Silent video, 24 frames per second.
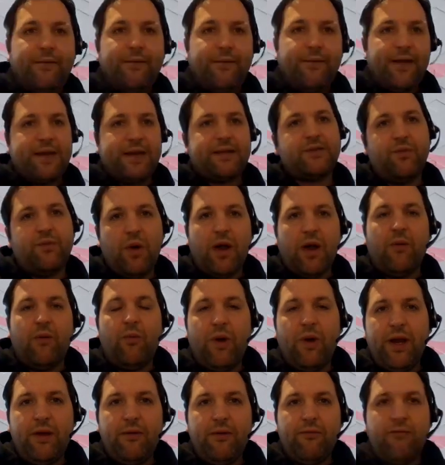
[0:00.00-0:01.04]
that's where
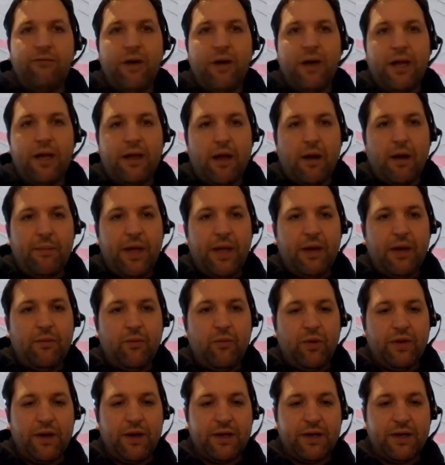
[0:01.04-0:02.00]
we really come in